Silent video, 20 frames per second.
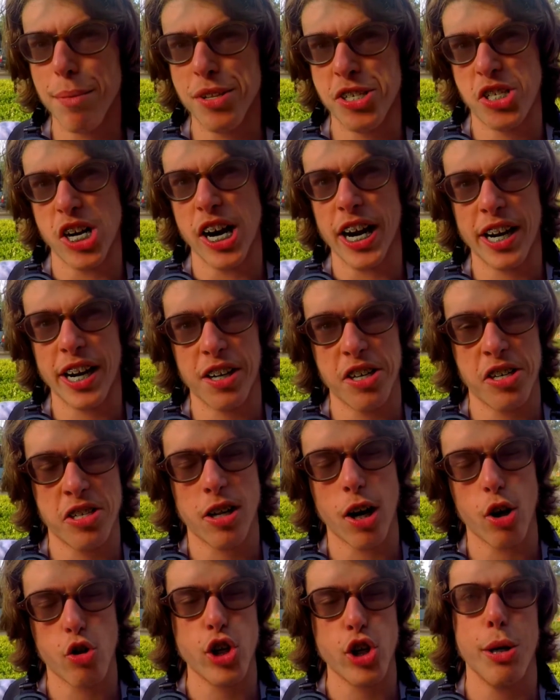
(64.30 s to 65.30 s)
up and starting a
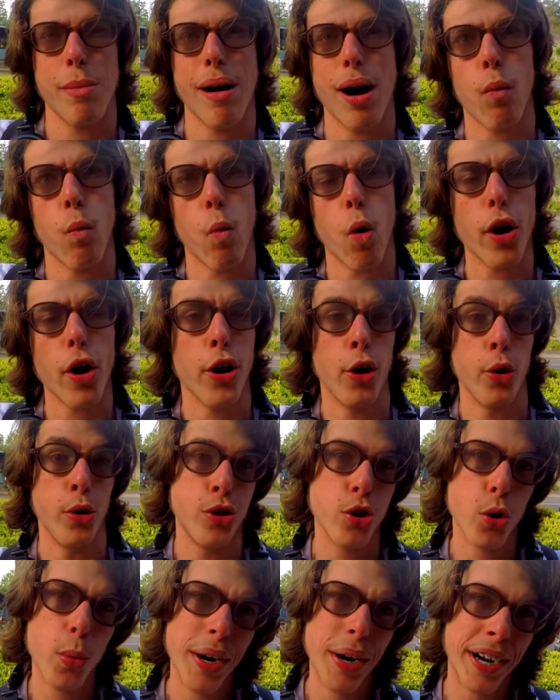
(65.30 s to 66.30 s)
discussion about what
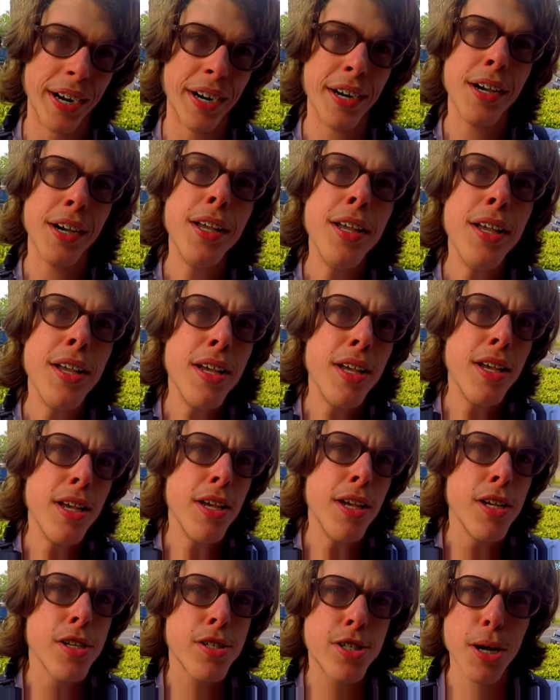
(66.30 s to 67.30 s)
you're doing,
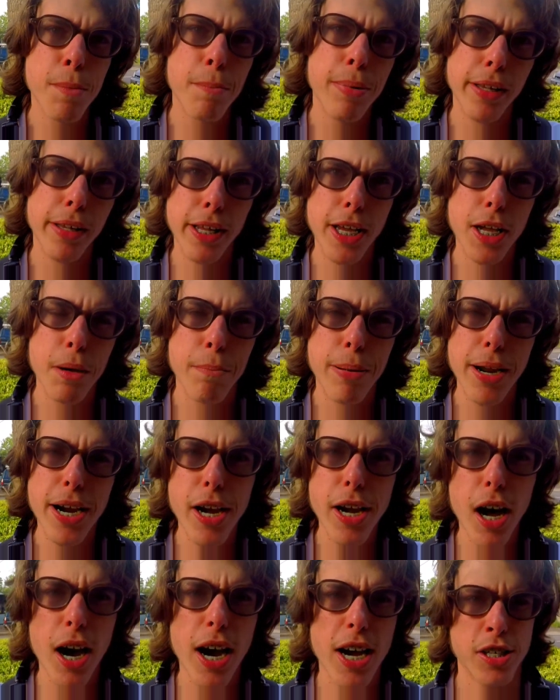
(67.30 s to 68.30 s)
simply be
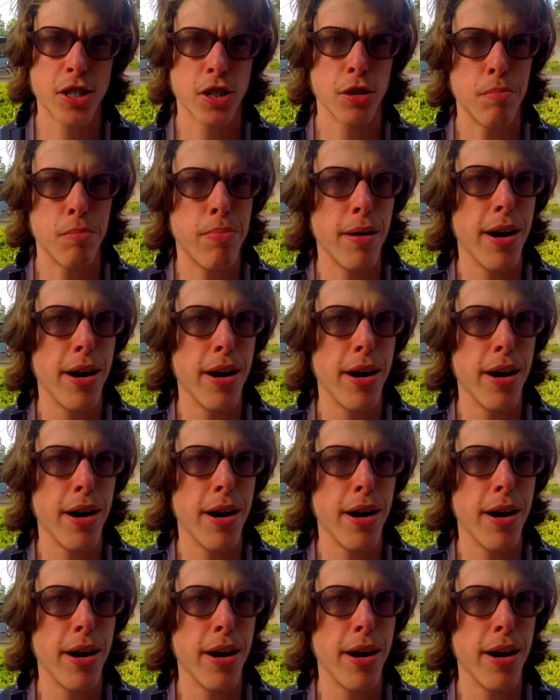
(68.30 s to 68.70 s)
nice.